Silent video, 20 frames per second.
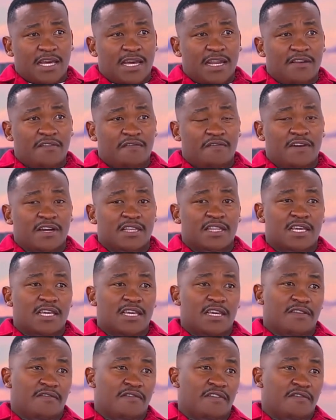And in fact,
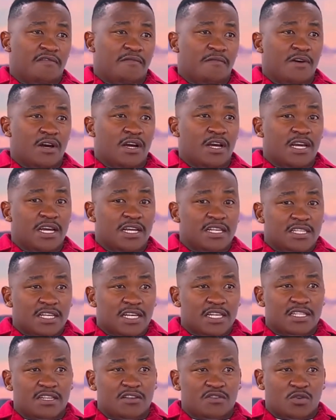the EFF, as
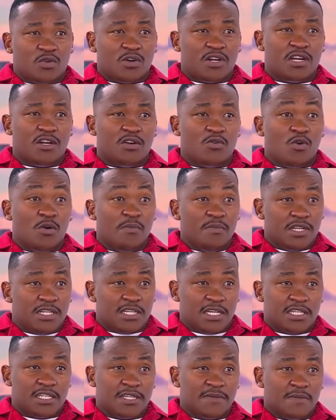has already
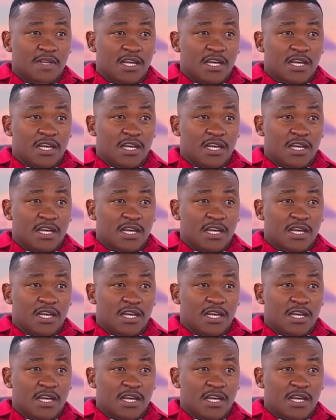committed,